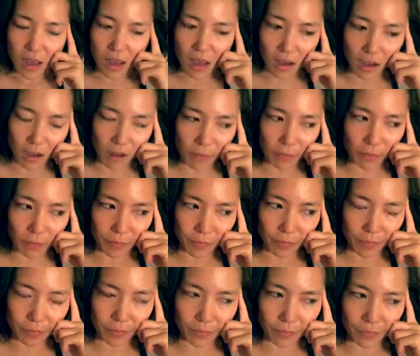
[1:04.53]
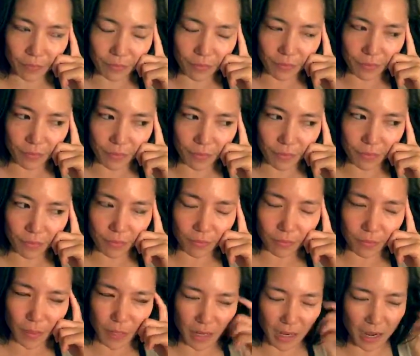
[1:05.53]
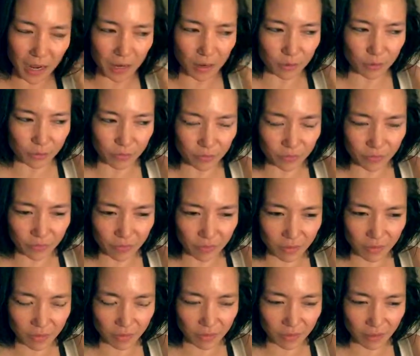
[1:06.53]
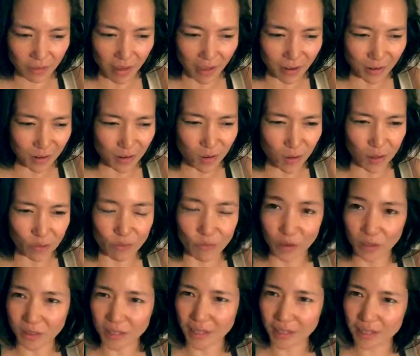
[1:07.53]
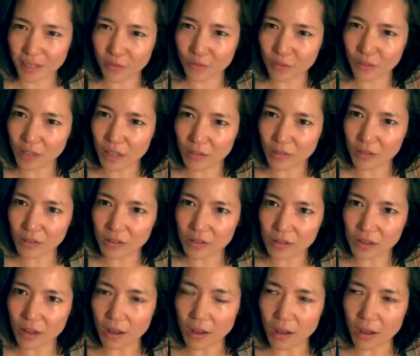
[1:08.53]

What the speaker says: um, but it kind of, I don't know, I felt it at a different level.